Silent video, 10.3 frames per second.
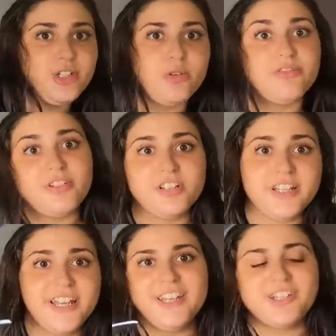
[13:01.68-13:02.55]
you don't
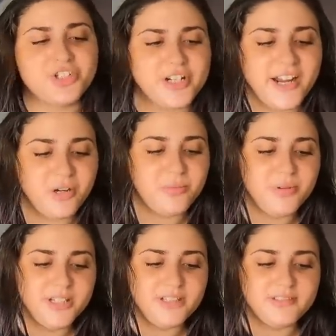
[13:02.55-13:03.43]
fillet a trout,
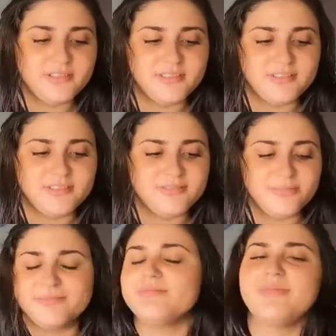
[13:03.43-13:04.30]
but
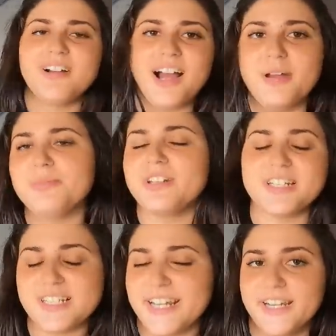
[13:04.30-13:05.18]
I'm
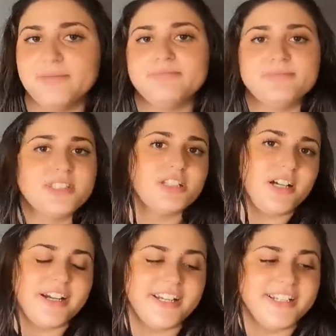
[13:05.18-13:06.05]
gonna say it.
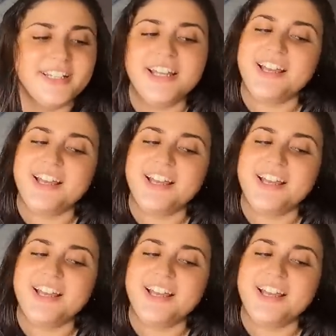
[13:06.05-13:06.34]
Sorry.